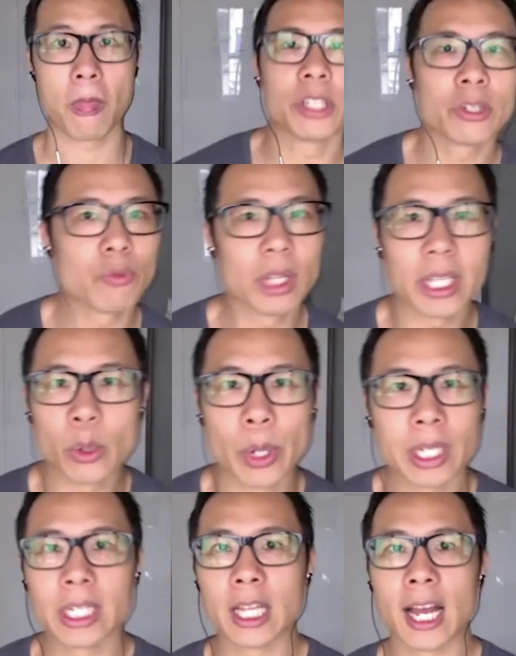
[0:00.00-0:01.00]
just really
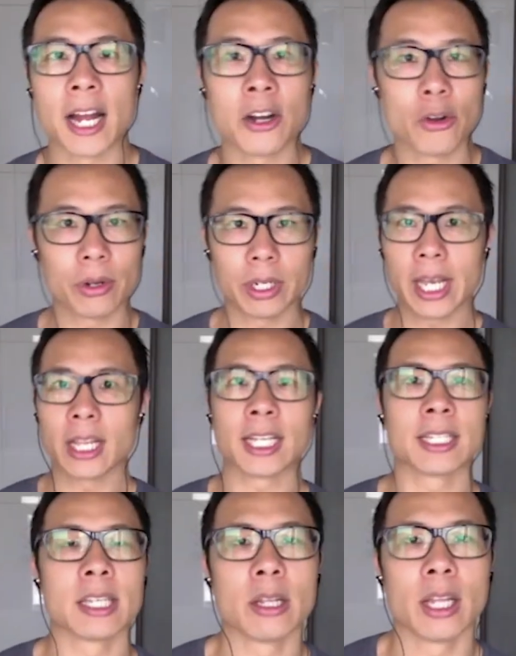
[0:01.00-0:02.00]
quickly, like, I know, like I
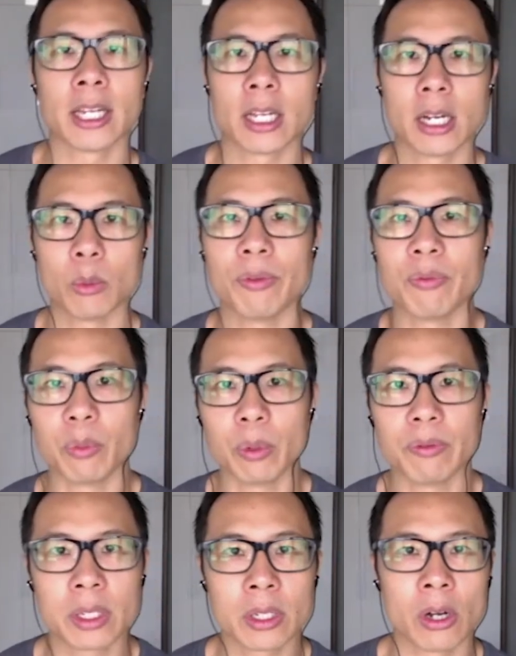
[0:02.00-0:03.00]
said, like, we've
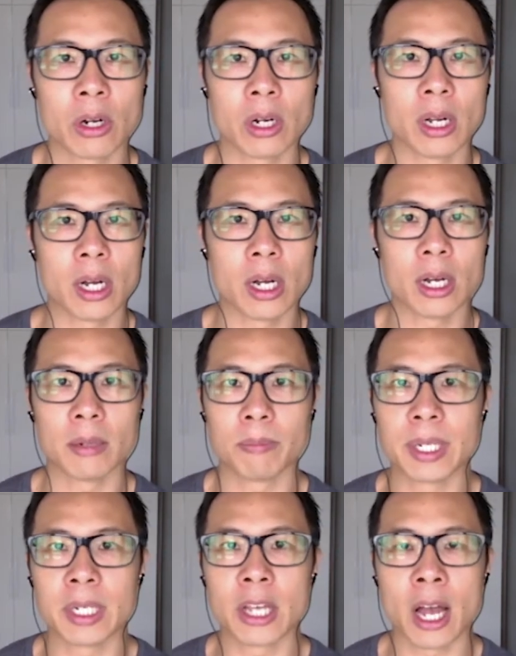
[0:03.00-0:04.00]
just got a
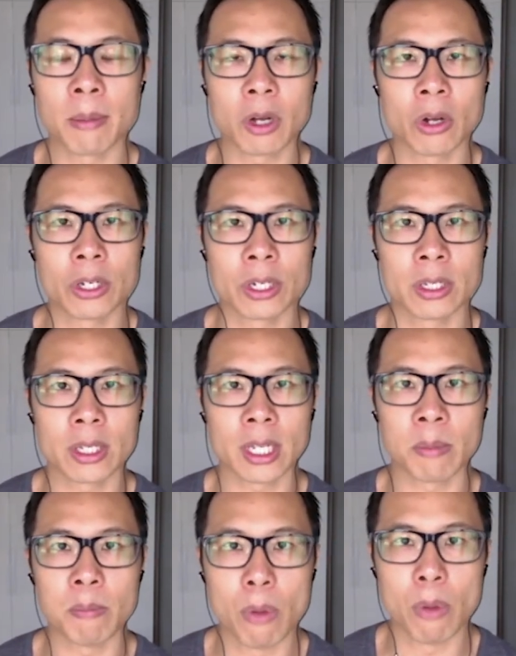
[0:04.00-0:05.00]
bit of time conscience at the
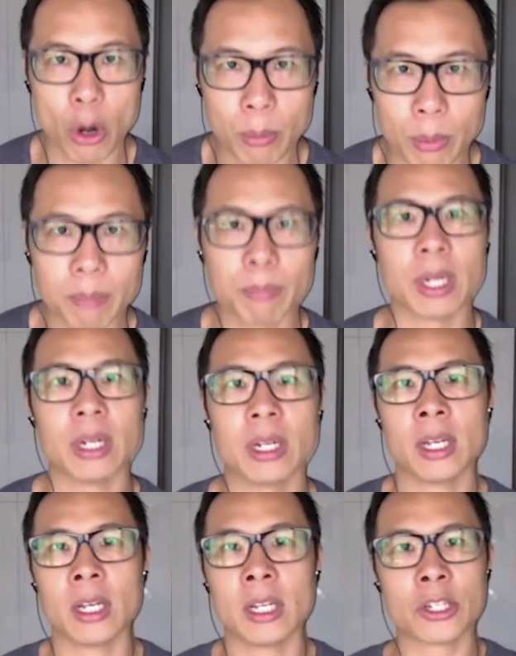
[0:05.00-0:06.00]
moment, but
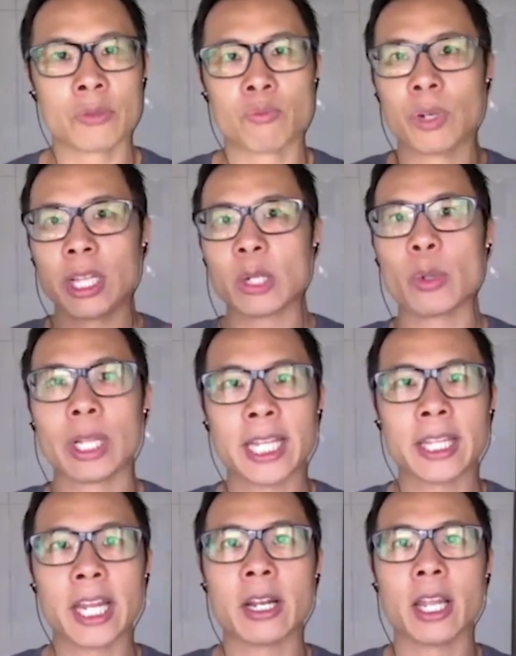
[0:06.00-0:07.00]
just really quickly at
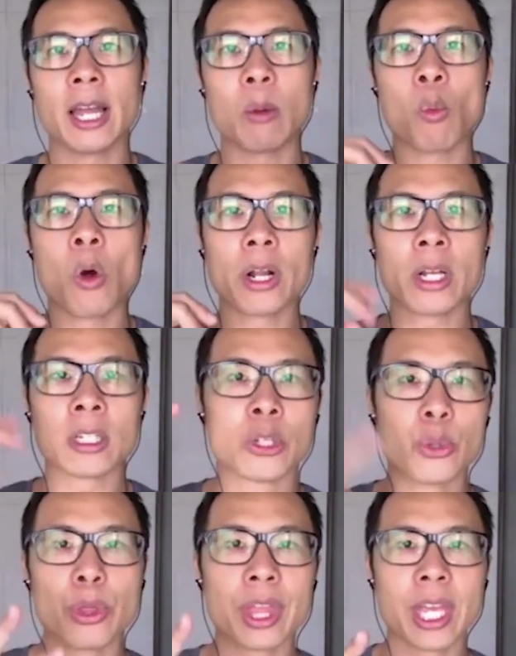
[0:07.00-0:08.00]
the end, like, what are
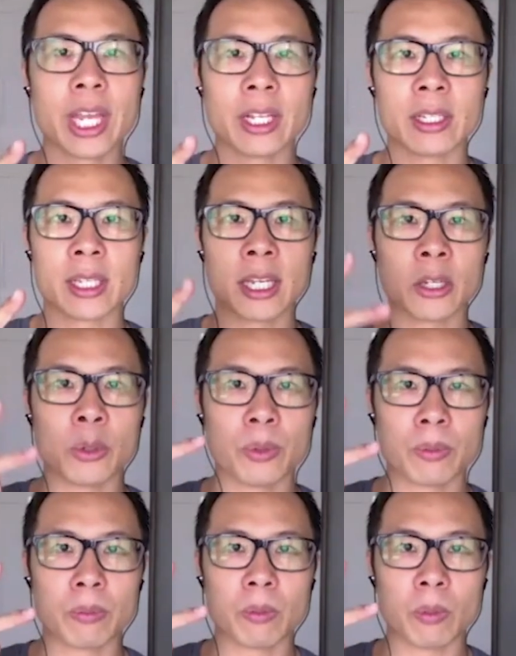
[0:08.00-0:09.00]
2 things that you
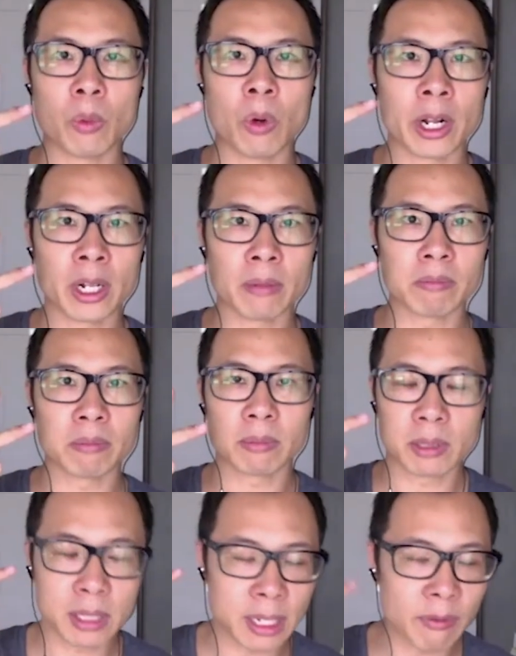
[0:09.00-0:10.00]
want to
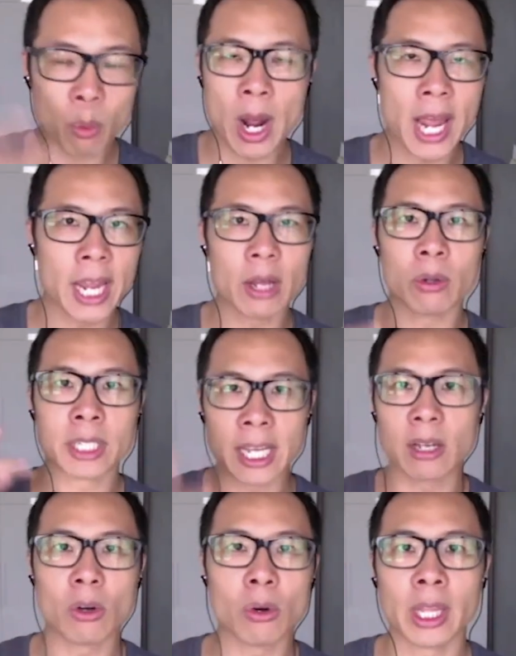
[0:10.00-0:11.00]
give away
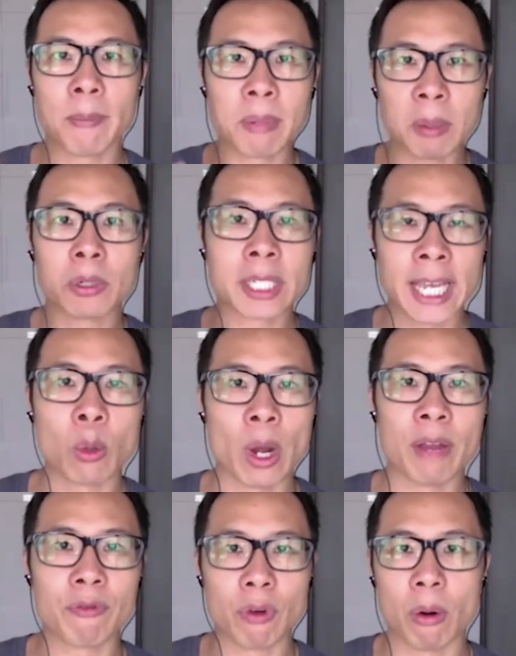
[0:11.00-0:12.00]
or let people take away
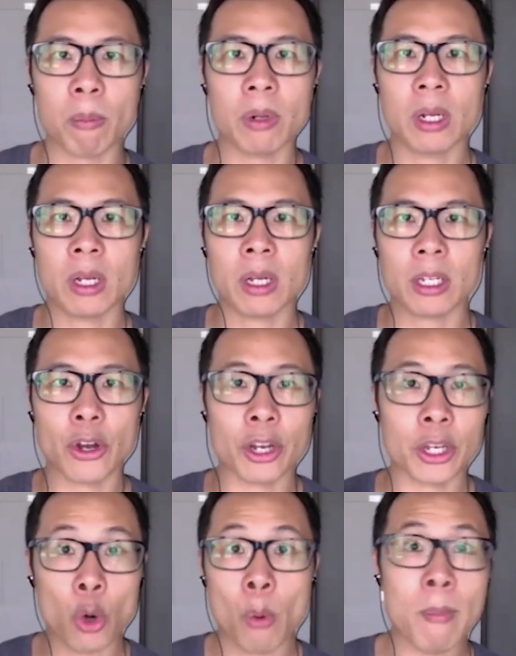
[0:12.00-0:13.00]
from,
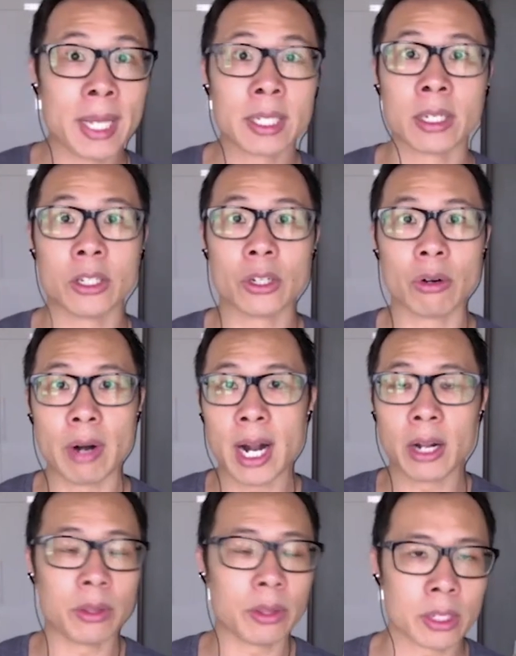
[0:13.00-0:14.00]
your message
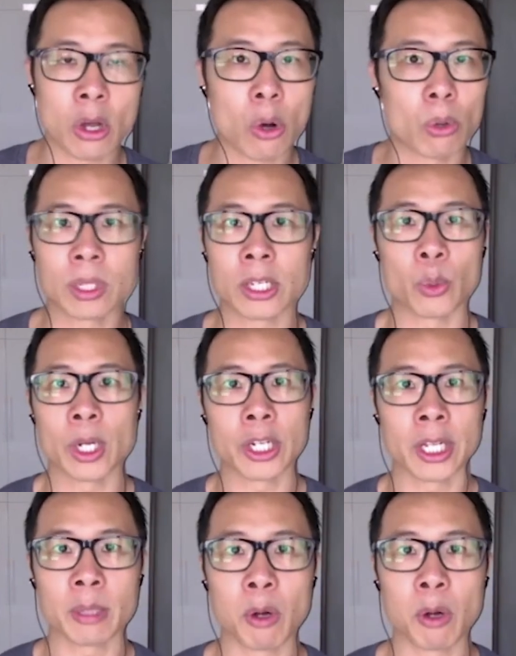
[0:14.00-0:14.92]
around this whole situation at the